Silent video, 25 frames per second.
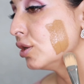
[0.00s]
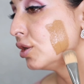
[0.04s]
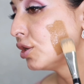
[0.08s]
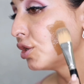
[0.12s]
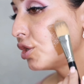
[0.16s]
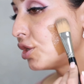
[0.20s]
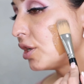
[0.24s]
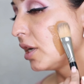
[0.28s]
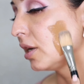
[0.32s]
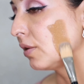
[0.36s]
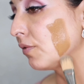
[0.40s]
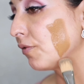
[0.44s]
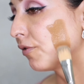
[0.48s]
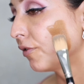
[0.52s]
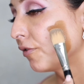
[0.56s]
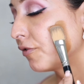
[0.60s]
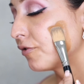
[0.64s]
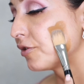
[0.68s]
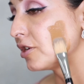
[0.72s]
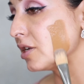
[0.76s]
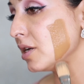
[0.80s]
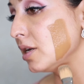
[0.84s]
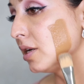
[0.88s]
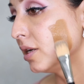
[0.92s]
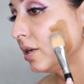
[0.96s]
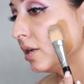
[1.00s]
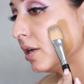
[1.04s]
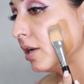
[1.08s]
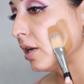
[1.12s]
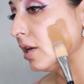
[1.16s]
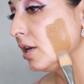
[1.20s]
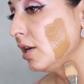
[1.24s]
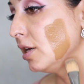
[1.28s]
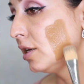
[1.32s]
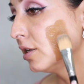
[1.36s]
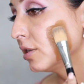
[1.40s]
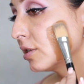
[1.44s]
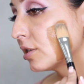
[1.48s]
Shade 15
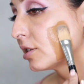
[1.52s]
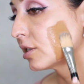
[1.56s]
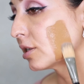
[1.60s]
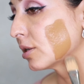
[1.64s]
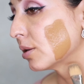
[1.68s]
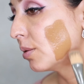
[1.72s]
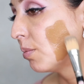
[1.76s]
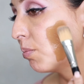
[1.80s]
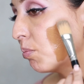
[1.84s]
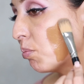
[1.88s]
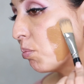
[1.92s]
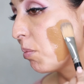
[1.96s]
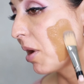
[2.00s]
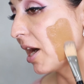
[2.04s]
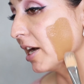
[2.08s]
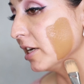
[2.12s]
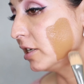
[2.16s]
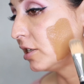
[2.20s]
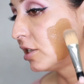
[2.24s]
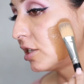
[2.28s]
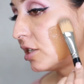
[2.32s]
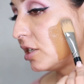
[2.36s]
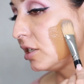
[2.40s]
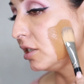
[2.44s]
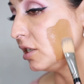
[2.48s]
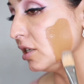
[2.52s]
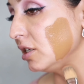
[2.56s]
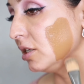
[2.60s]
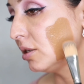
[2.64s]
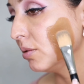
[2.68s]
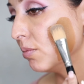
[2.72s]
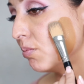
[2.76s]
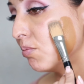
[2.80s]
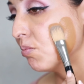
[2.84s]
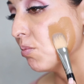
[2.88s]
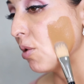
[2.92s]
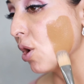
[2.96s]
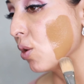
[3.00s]
is
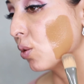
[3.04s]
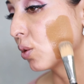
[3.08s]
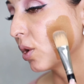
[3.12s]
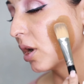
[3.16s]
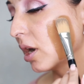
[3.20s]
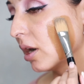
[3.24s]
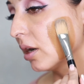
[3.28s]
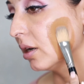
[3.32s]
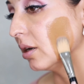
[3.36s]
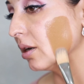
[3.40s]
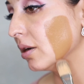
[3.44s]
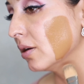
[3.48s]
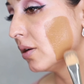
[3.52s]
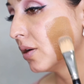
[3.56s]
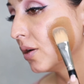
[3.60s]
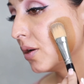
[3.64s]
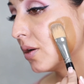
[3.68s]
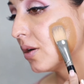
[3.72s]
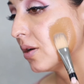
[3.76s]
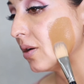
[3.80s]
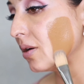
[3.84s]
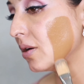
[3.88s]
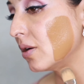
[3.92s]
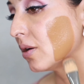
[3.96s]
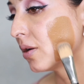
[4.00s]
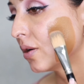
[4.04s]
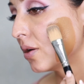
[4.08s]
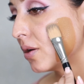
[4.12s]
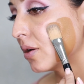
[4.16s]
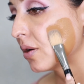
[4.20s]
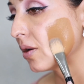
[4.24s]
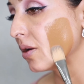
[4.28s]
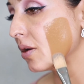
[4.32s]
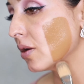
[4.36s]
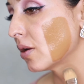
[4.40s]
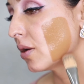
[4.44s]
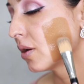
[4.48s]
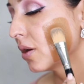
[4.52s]
Mighty Mocha.
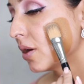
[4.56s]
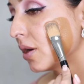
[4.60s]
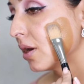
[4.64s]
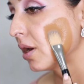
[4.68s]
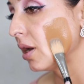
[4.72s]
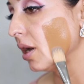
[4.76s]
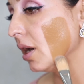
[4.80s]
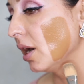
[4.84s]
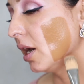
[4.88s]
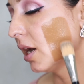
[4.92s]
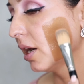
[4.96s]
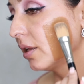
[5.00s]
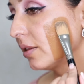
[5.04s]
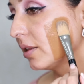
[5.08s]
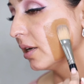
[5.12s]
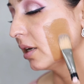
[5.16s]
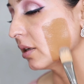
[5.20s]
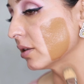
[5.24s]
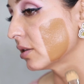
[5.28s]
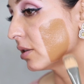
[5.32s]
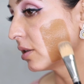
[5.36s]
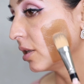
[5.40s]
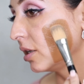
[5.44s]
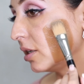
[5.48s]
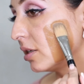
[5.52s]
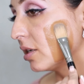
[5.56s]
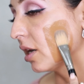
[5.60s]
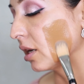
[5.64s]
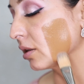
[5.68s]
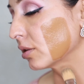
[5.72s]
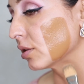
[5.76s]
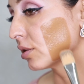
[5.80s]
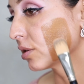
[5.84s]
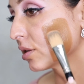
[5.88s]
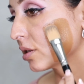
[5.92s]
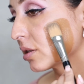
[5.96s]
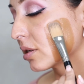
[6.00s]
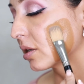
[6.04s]
and that's the
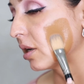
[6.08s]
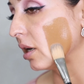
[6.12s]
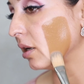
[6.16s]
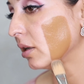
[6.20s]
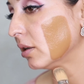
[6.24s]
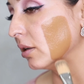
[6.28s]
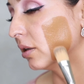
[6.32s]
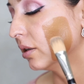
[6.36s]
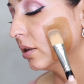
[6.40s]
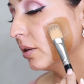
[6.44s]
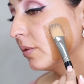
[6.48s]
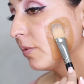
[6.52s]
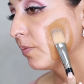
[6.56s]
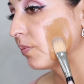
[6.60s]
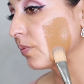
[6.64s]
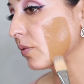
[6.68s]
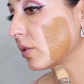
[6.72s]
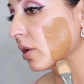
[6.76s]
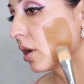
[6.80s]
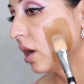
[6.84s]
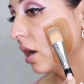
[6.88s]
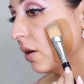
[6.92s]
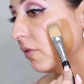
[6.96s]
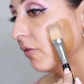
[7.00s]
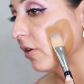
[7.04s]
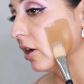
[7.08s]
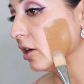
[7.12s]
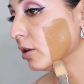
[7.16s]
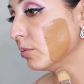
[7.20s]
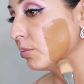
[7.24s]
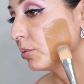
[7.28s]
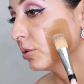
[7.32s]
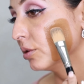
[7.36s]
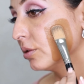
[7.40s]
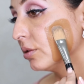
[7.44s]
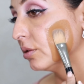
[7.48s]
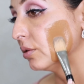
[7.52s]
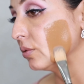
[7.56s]
darkest color
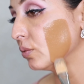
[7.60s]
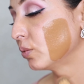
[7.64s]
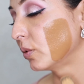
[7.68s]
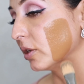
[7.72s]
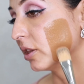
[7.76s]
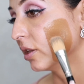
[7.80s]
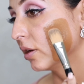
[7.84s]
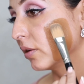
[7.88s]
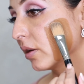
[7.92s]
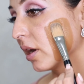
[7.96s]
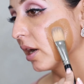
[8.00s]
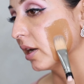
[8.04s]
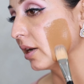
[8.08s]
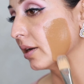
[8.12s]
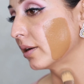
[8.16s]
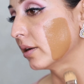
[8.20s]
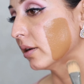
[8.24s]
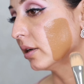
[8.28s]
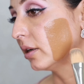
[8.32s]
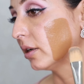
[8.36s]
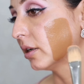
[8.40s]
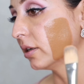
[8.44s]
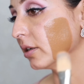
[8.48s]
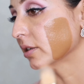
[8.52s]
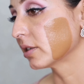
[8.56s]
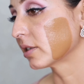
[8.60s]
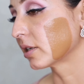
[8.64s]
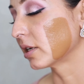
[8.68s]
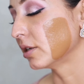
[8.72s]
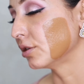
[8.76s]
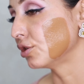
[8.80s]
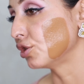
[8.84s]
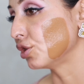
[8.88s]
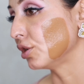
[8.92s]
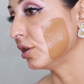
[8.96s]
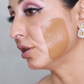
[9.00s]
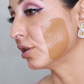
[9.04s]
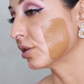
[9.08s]
available with the Nykaa Skin
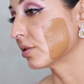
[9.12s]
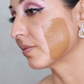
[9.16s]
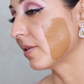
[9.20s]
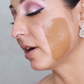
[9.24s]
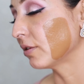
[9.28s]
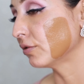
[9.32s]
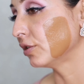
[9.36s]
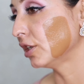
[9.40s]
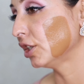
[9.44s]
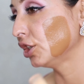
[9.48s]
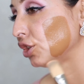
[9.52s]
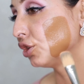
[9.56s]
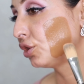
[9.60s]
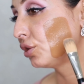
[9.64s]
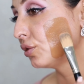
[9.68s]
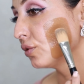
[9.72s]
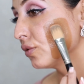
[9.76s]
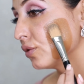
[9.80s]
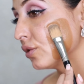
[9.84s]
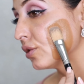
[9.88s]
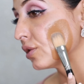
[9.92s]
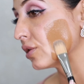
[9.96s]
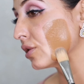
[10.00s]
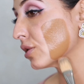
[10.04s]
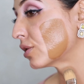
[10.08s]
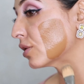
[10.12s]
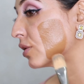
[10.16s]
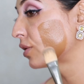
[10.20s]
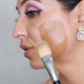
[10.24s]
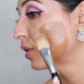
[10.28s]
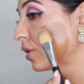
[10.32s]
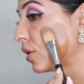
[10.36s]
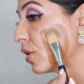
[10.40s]
Genius foundations.